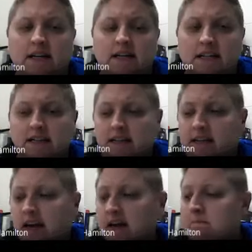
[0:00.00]
read, things
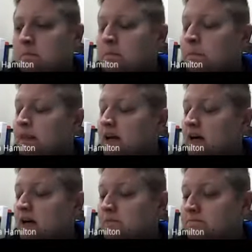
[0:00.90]
like that.
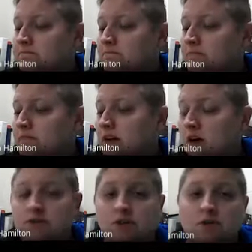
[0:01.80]

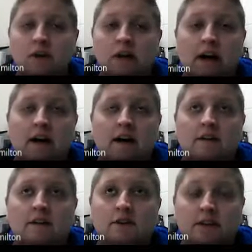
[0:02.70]
Also,
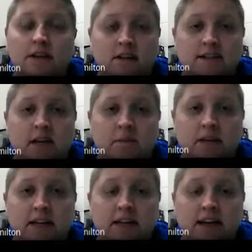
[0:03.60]
you cannot
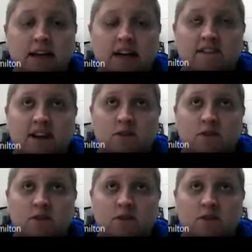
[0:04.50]
tell me that